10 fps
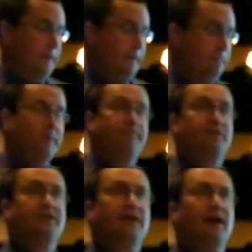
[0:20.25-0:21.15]
But for
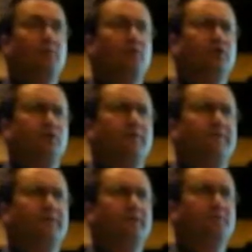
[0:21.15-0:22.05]
tonight, we'll just
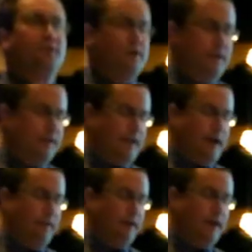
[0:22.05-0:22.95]
refer to it as the
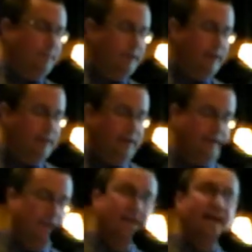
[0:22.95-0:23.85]
Town Lot Project.
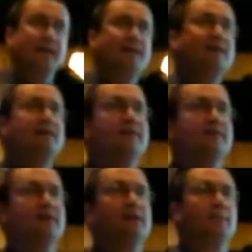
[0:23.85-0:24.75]
And it
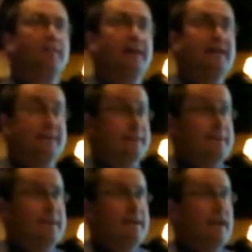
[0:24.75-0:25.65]
is complete.
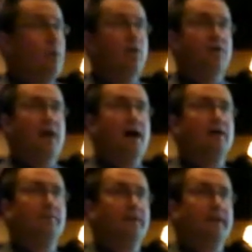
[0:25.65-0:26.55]
It was
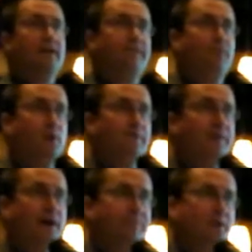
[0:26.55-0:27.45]
not complete
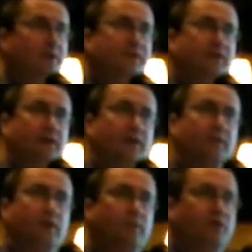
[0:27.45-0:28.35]
45 minutes ago.
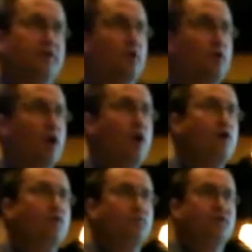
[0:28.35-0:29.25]
There were still
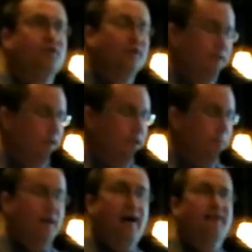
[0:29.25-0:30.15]
cones
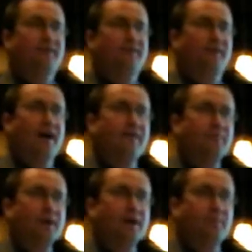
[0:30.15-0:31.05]
blocking the
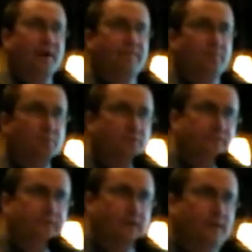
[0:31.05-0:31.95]
driveway, but I've
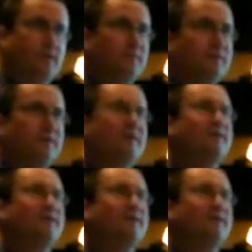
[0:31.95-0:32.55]
removed the cones.